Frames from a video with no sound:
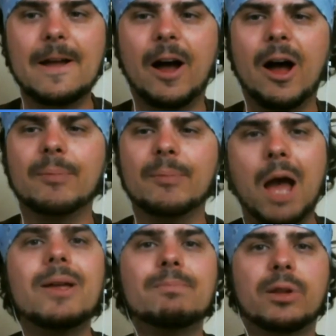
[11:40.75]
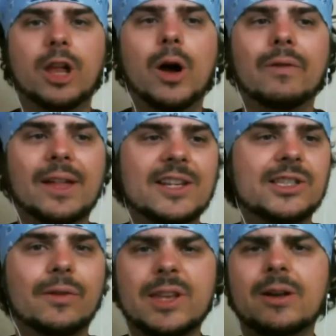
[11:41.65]
comment below and let
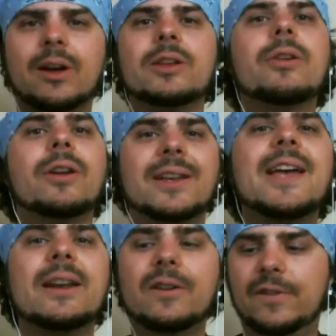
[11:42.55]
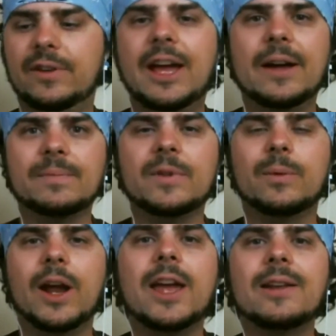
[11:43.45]
us know that you're excited for that,
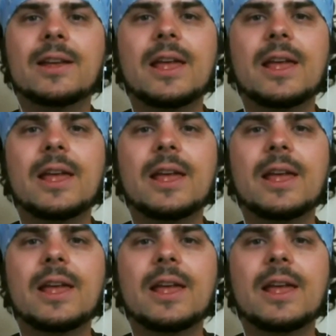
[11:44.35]
right?